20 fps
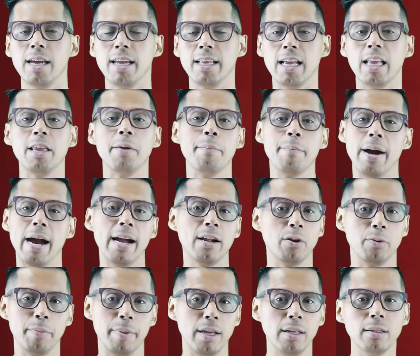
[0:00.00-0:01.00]
in an
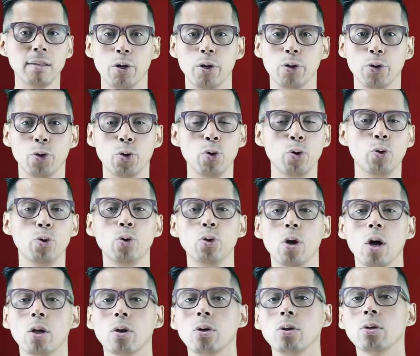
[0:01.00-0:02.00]
environment you do
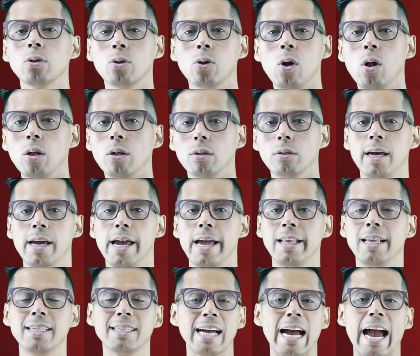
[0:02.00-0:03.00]
not control
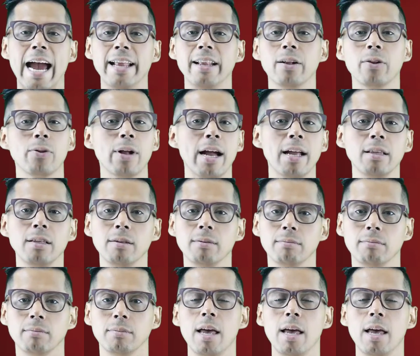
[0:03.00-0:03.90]
and is highly random,